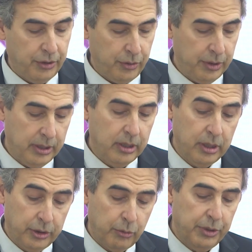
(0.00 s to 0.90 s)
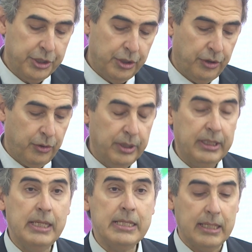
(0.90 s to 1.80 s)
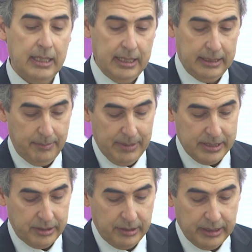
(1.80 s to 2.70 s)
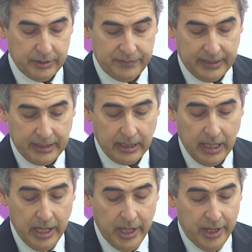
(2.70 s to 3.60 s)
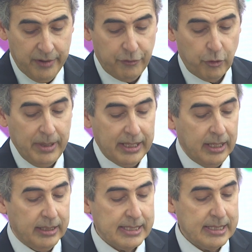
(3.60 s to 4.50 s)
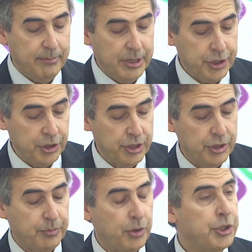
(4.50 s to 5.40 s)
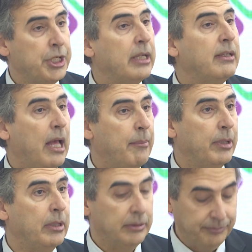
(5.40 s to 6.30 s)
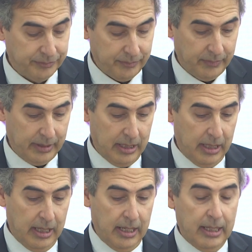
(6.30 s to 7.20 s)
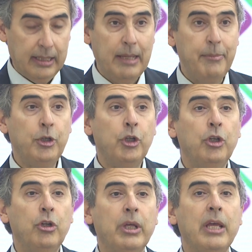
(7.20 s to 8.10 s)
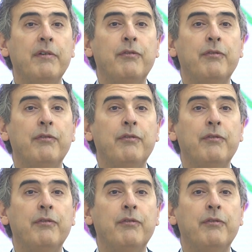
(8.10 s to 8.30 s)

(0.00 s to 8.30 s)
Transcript: authorities and Ambassador Itervik for making this ambitious project happen. Lebanon Looking